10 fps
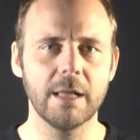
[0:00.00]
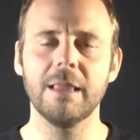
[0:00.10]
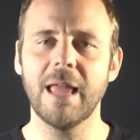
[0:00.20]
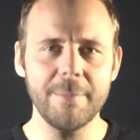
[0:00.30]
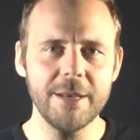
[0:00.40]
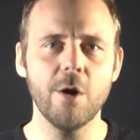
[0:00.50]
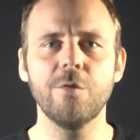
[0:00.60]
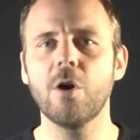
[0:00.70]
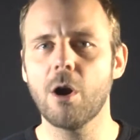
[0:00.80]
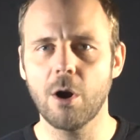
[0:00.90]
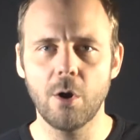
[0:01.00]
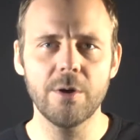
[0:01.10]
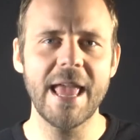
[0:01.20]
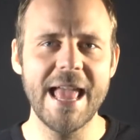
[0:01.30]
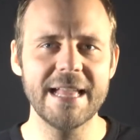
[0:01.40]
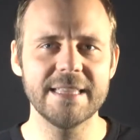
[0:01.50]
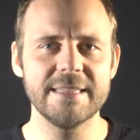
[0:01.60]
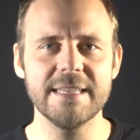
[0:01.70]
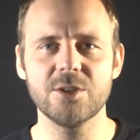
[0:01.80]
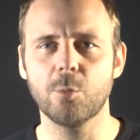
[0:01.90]
Climbing over our own
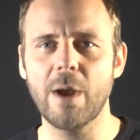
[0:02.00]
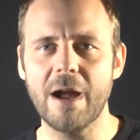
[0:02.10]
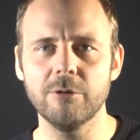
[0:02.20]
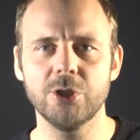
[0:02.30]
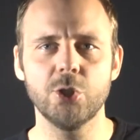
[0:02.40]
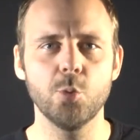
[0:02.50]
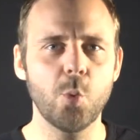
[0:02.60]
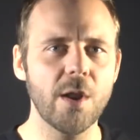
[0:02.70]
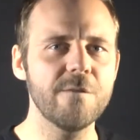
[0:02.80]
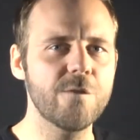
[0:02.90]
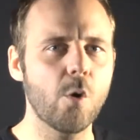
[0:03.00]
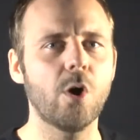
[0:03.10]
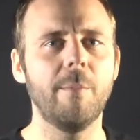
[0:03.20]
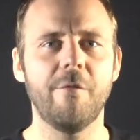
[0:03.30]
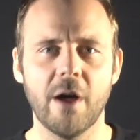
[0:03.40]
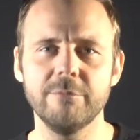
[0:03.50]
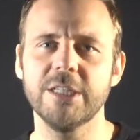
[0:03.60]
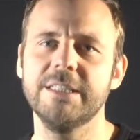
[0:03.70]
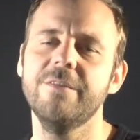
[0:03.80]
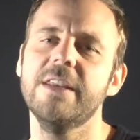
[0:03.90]
heads is a route to one form of
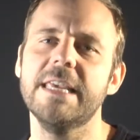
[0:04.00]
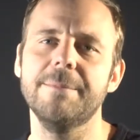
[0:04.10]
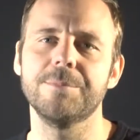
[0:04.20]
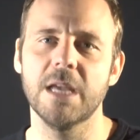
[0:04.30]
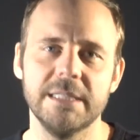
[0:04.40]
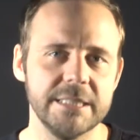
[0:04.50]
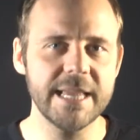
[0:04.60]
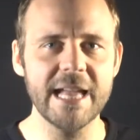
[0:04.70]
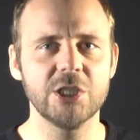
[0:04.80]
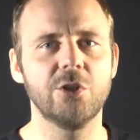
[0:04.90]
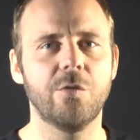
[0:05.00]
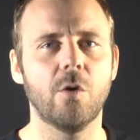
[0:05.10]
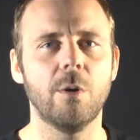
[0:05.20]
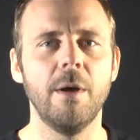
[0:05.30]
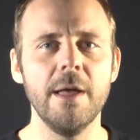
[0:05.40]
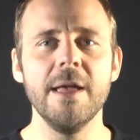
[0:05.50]
objectivity, a detached form.